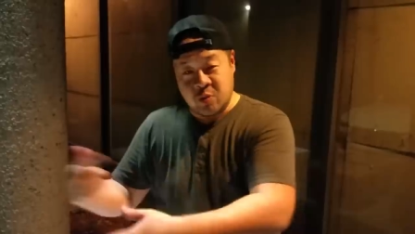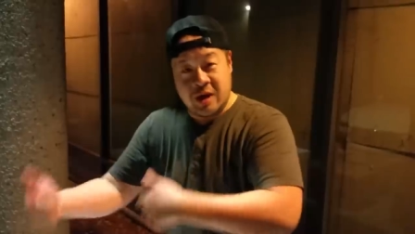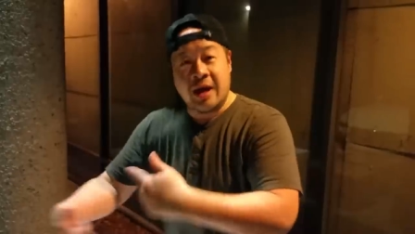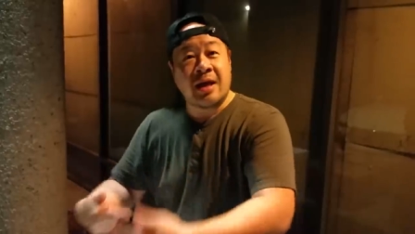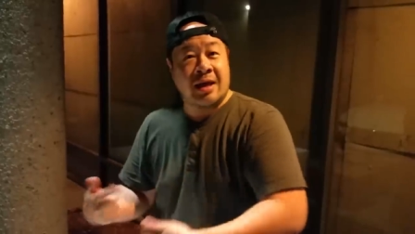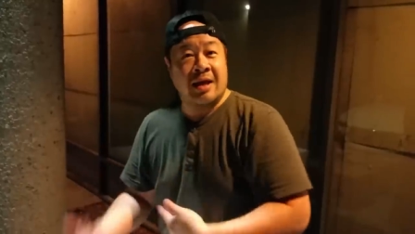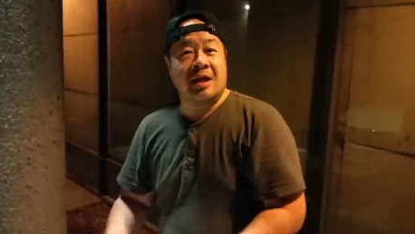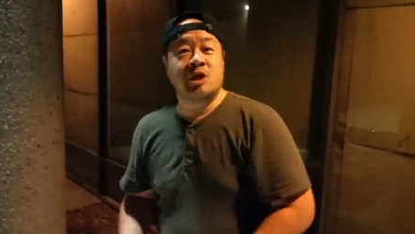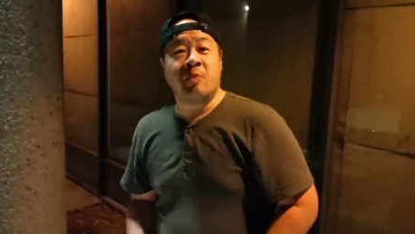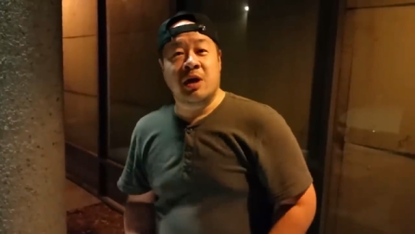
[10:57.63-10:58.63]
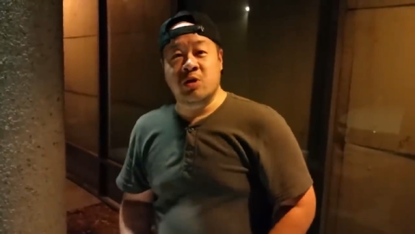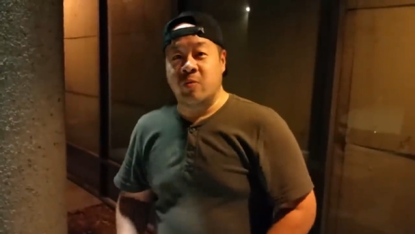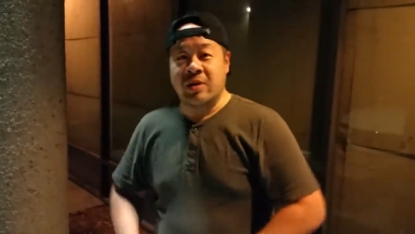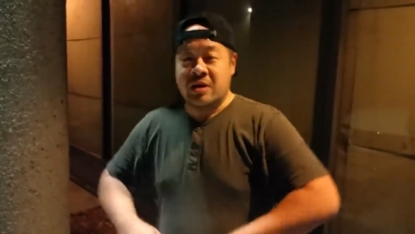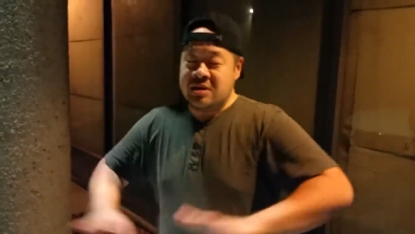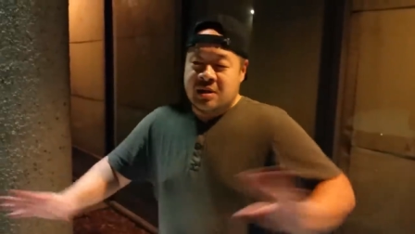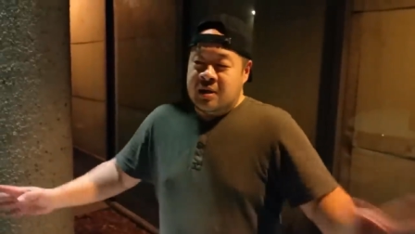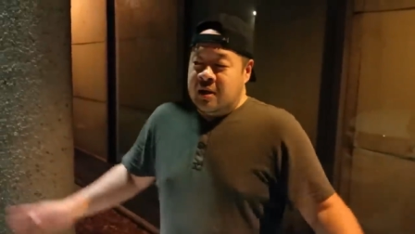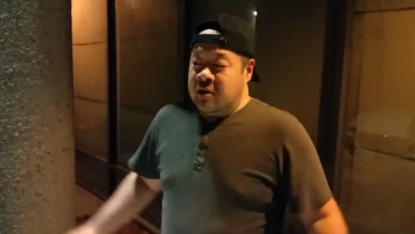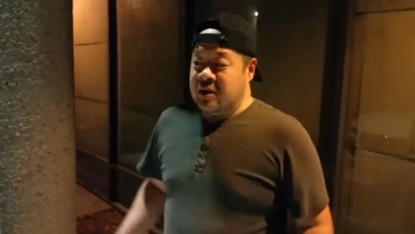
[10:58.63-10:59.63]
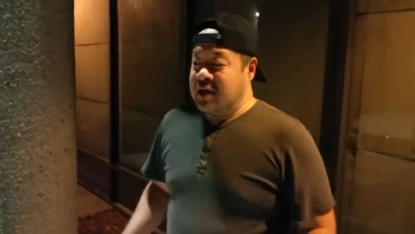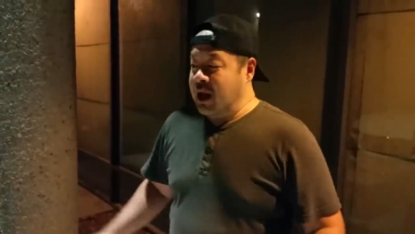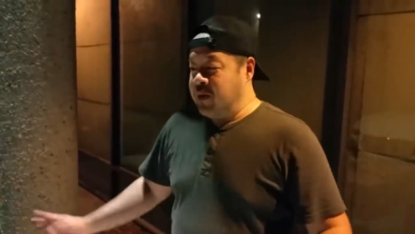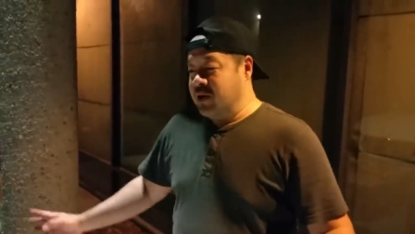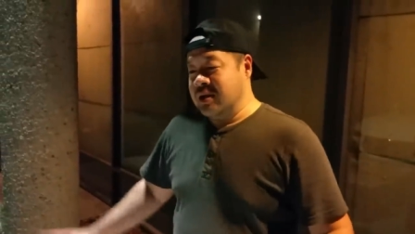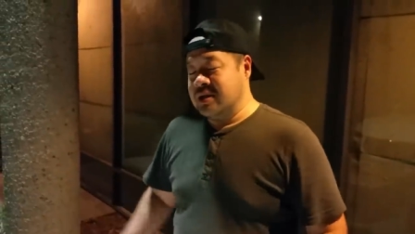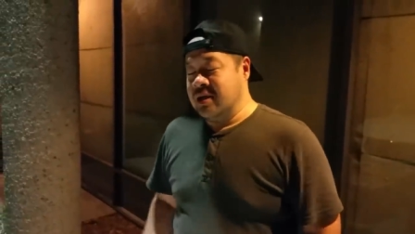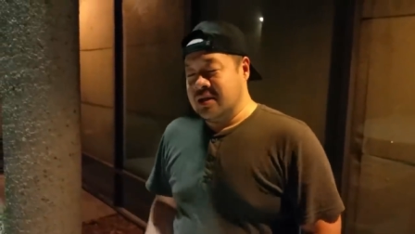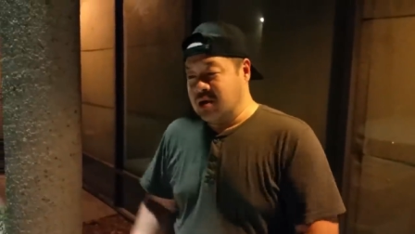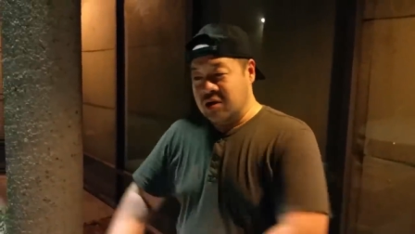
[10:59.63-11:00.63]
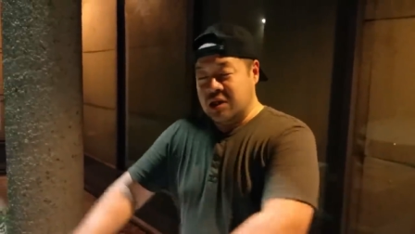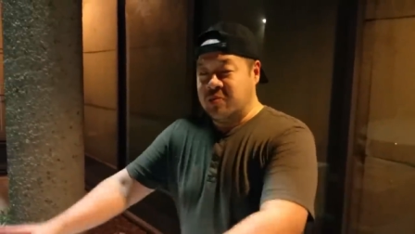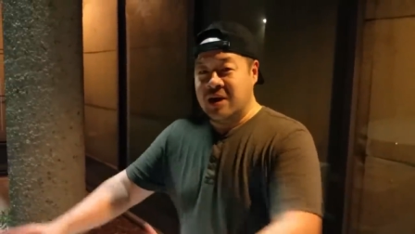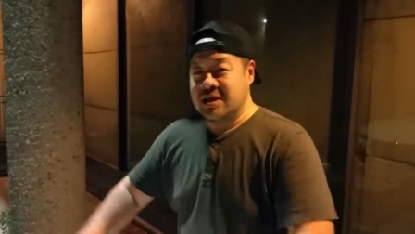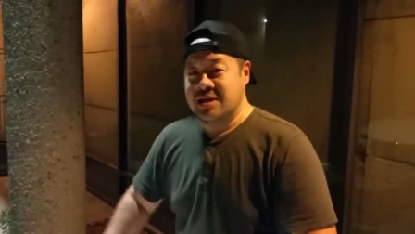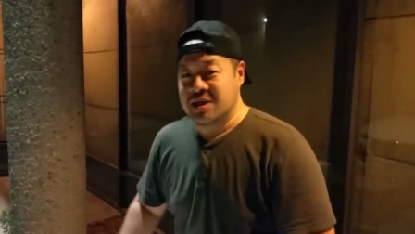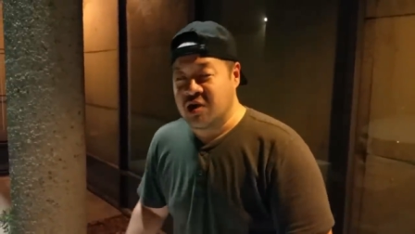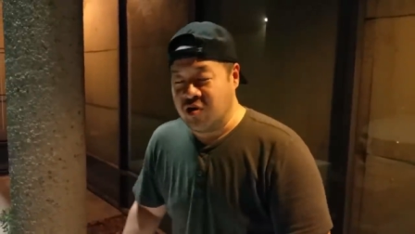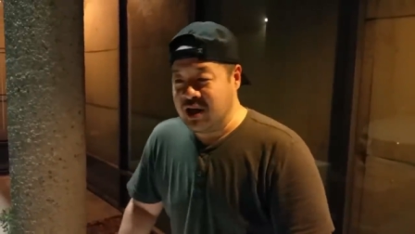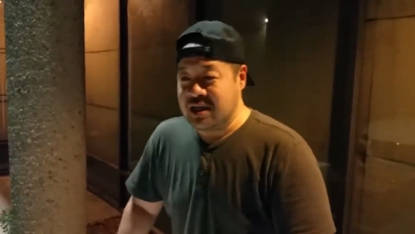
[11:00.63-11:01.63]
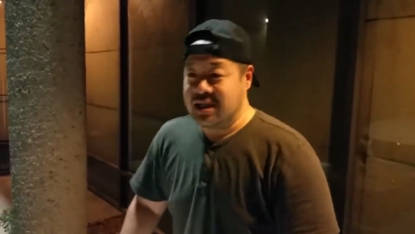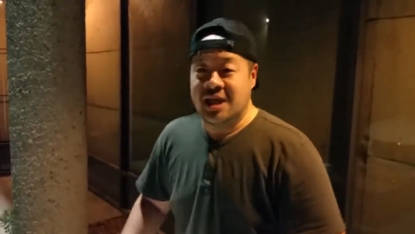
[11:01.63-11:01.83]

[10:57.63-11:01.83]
we get each box open because the tape on these things, on these boxes is crazy. It